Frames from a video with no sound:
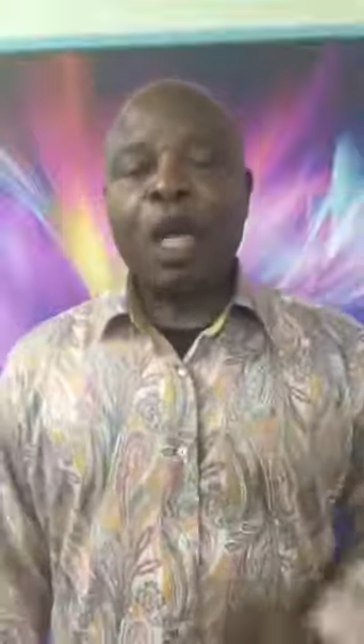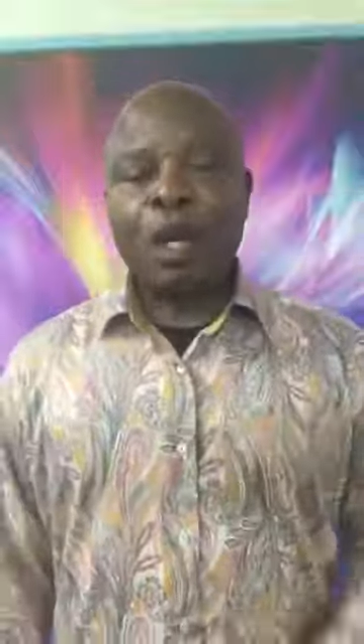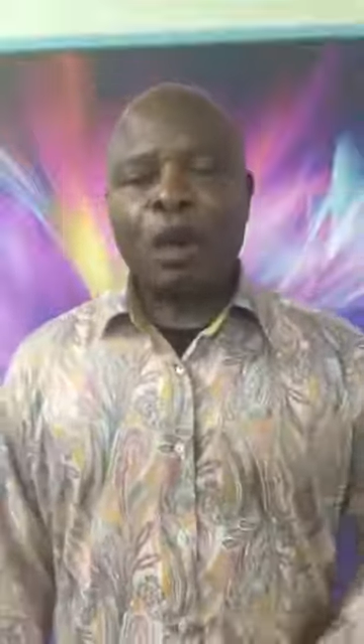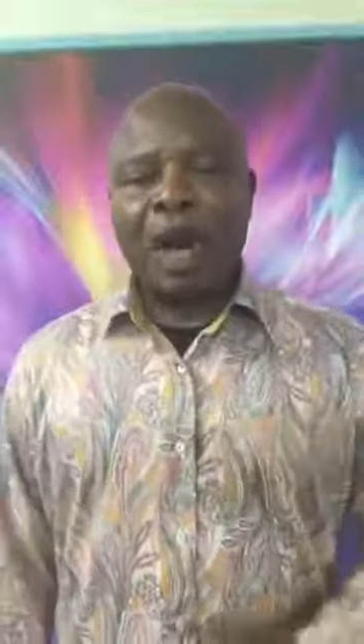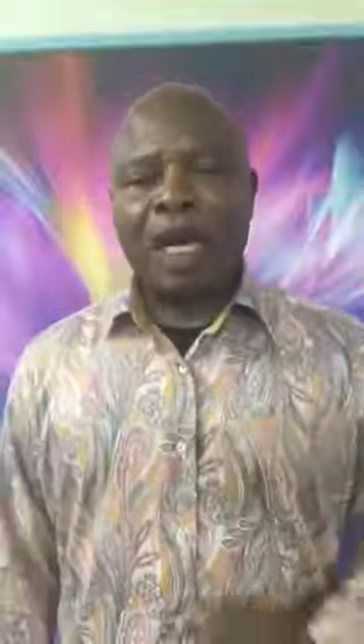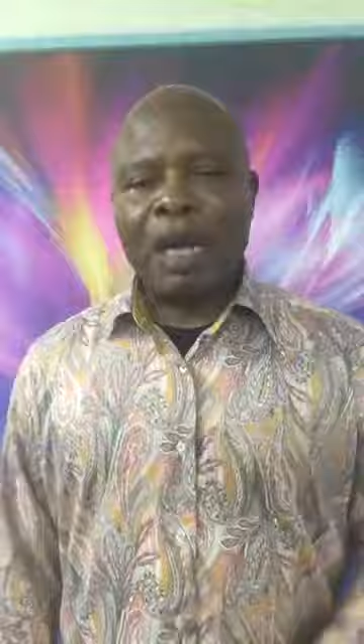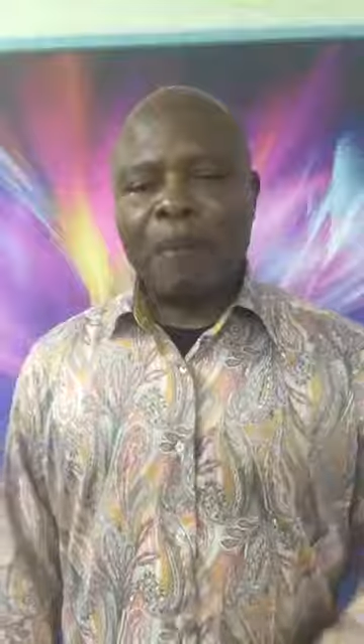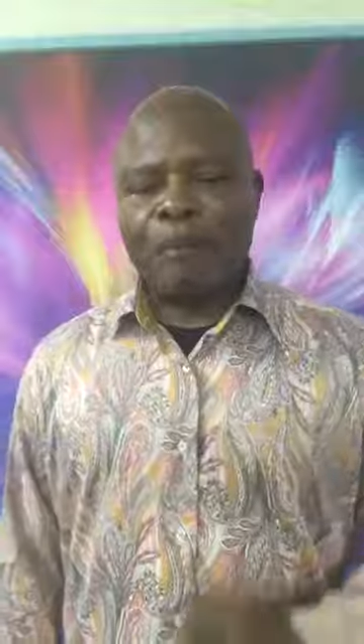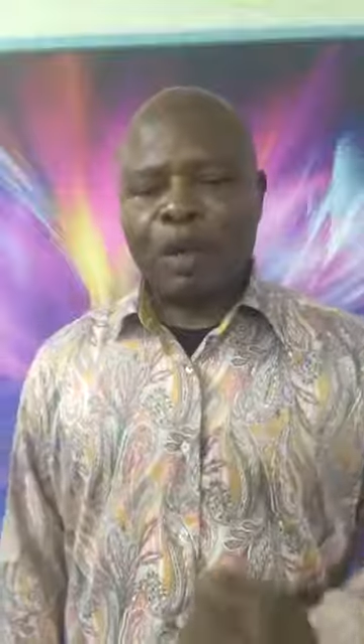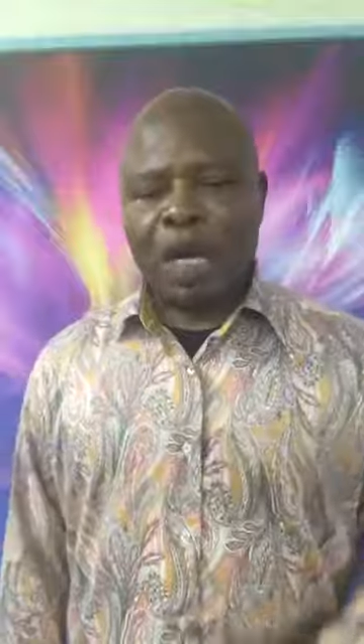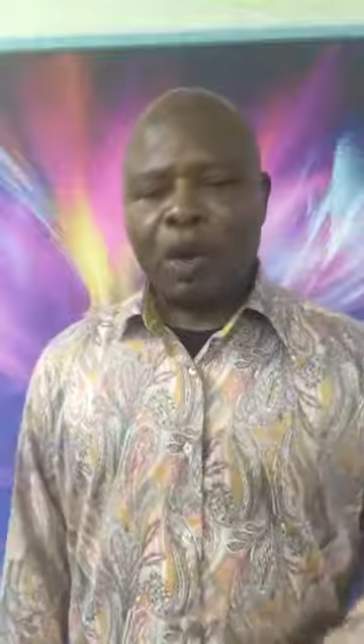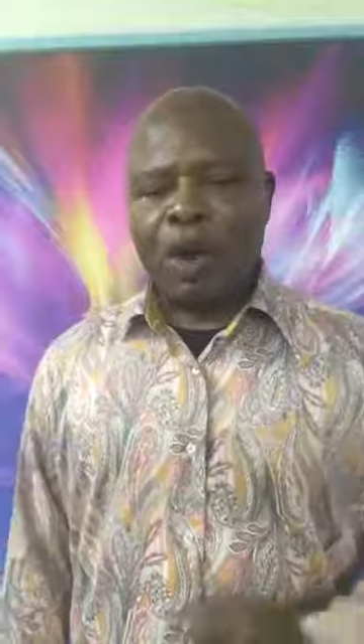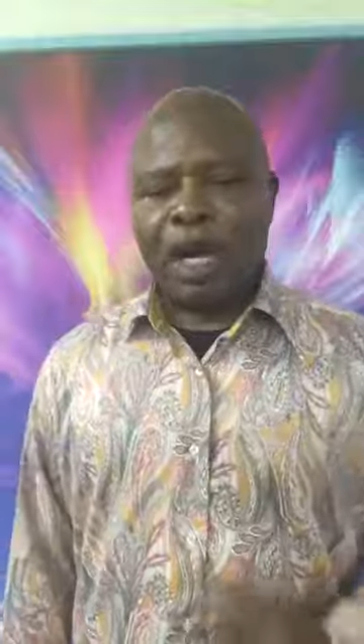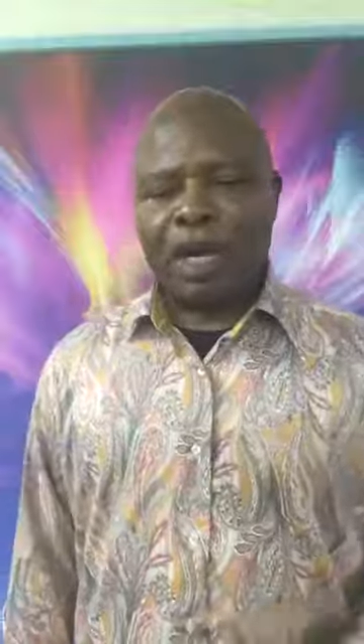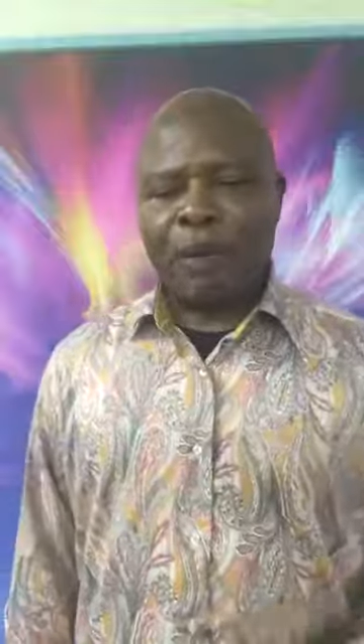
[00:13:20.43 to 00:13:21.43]
Go ahead and
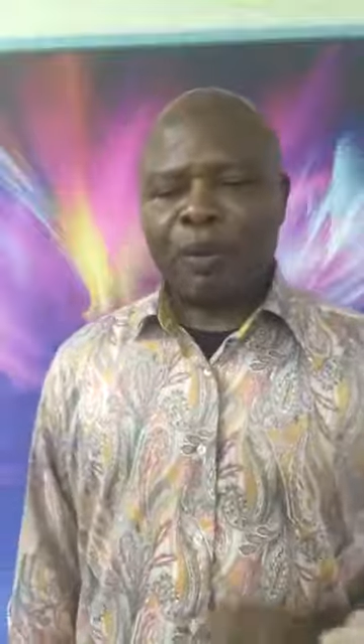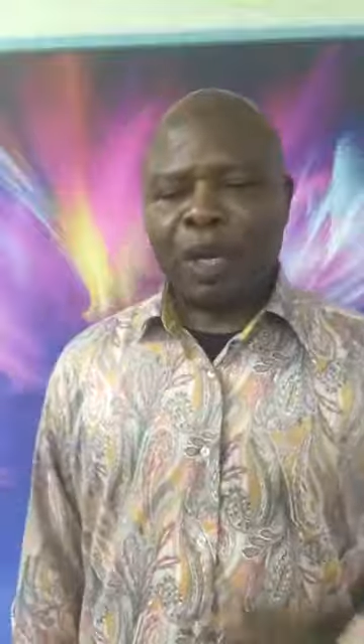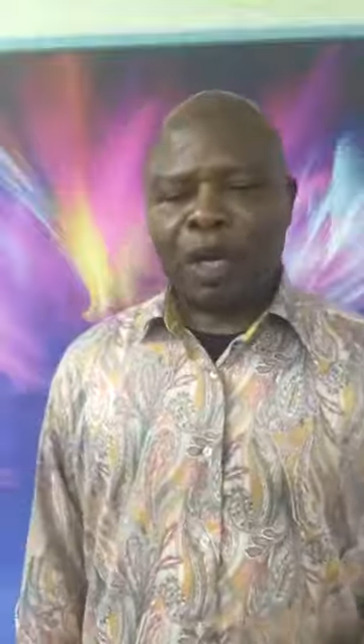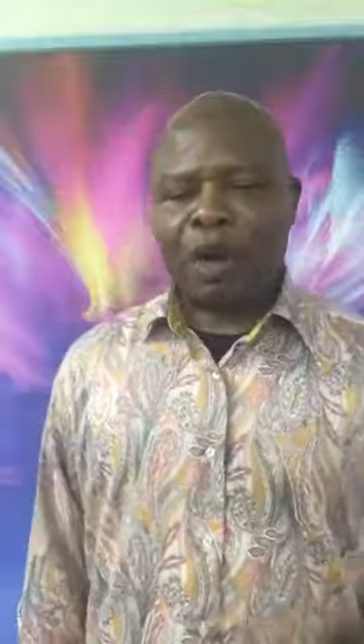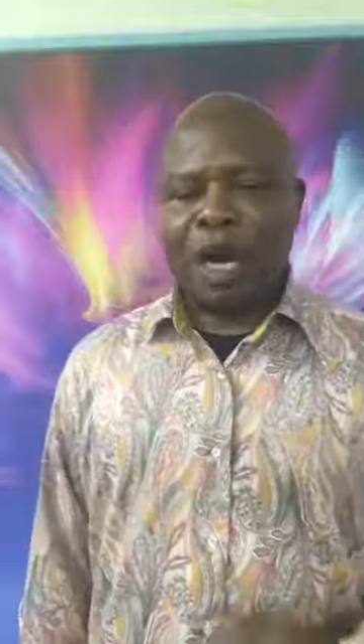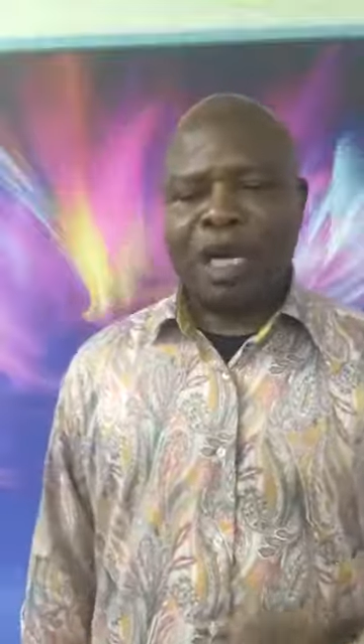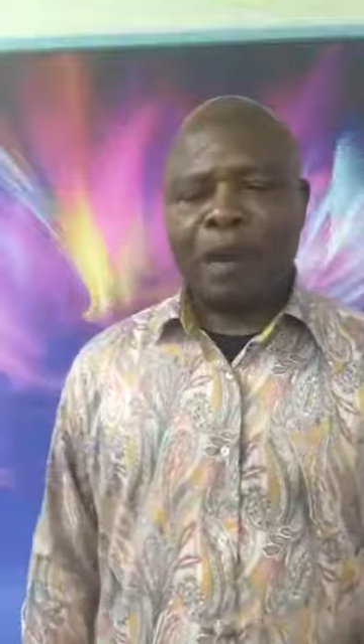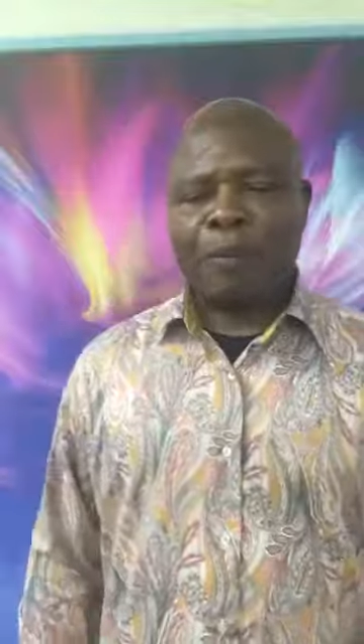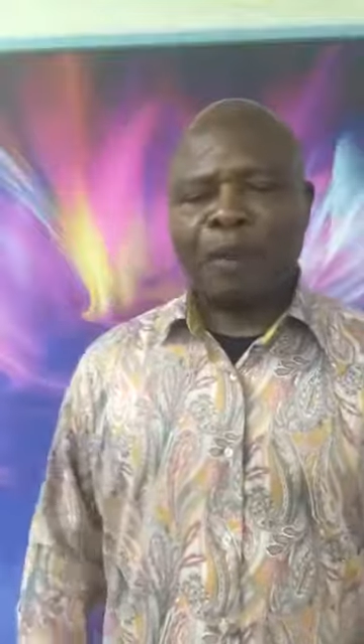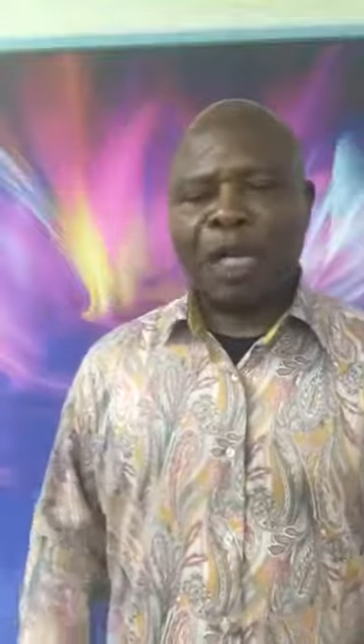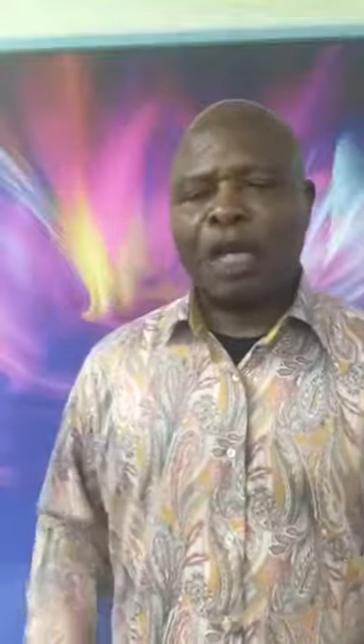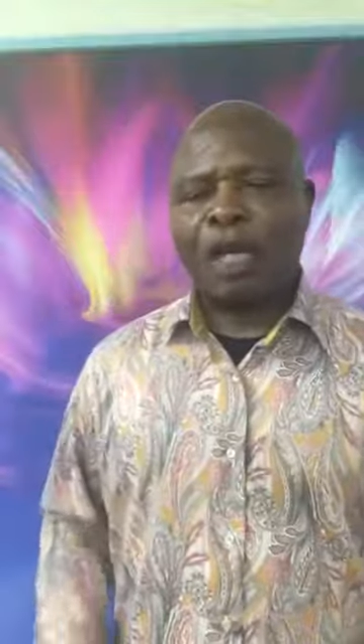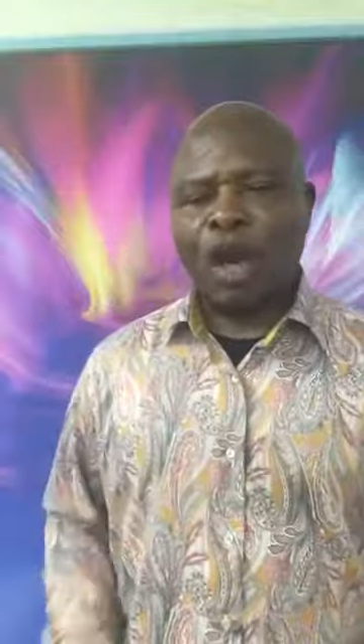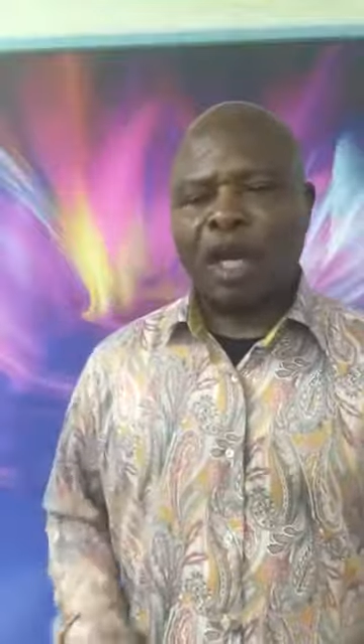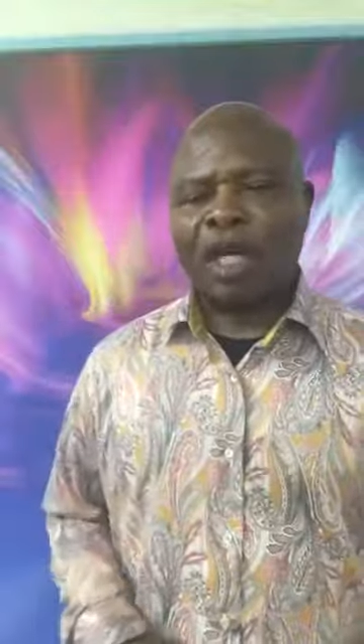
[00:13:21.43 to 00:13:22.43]
pray. Go ahead and pray. Go ahead and
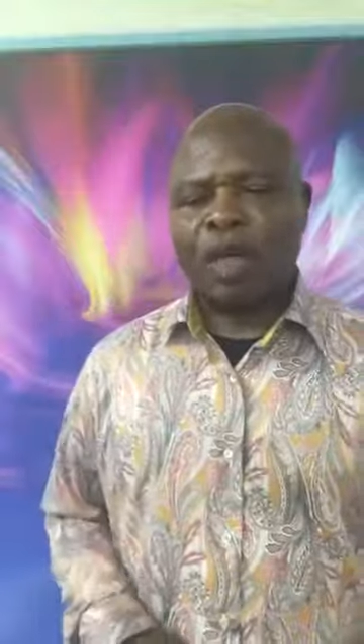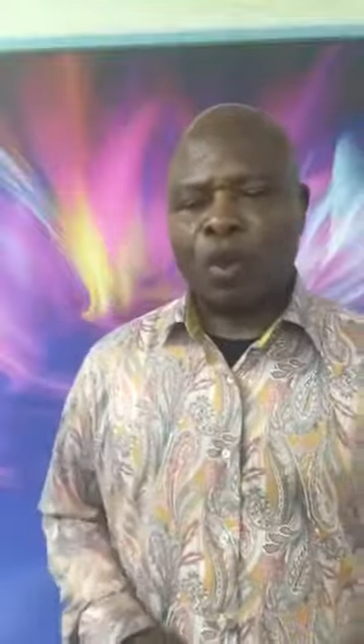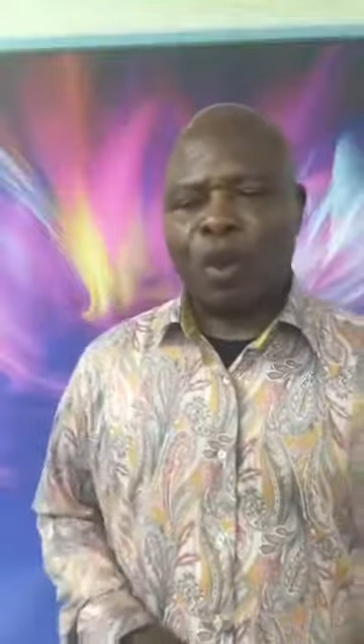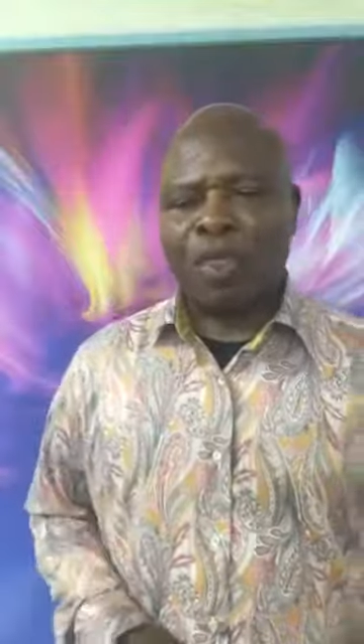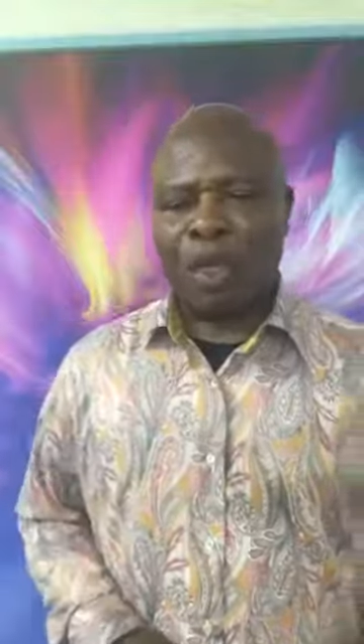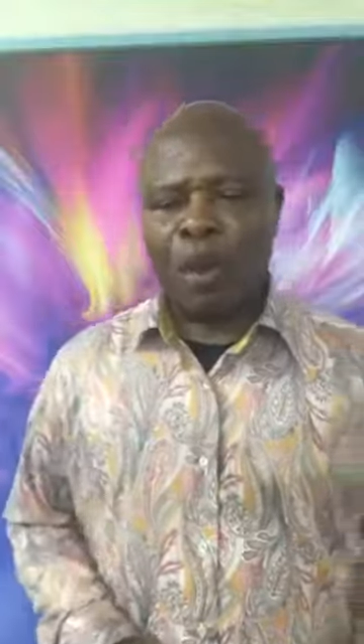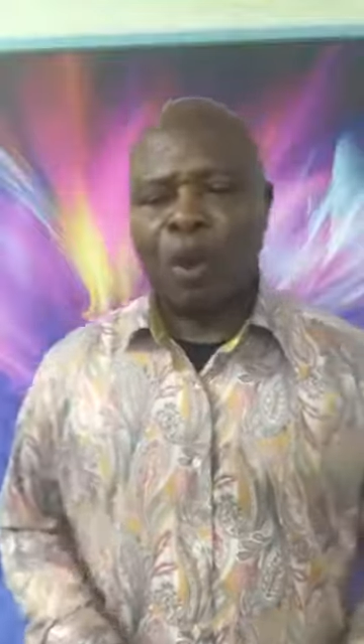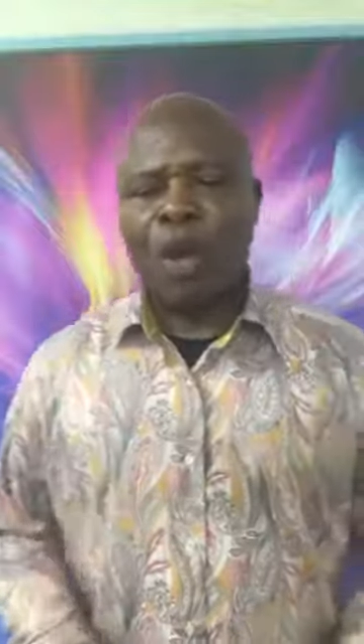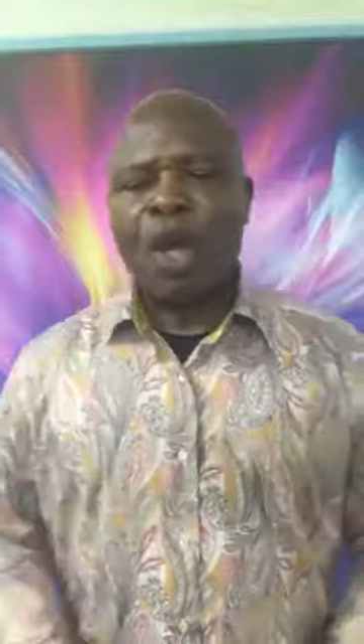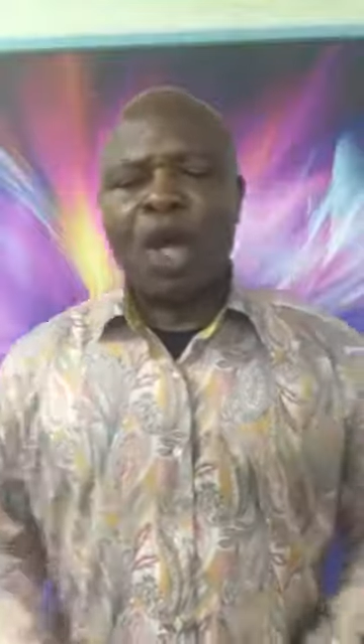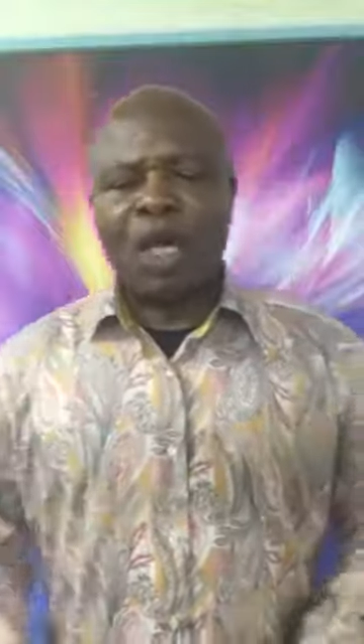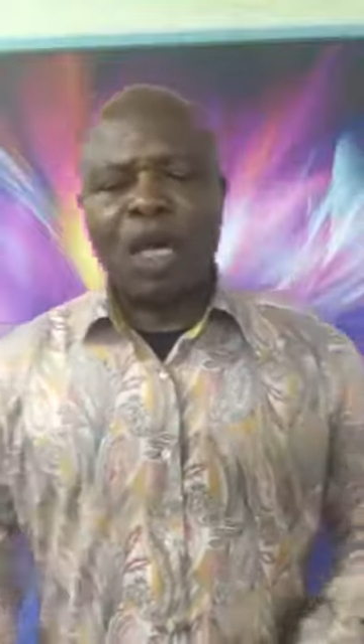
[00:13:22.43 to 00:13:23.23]
pray. The Lord is with you.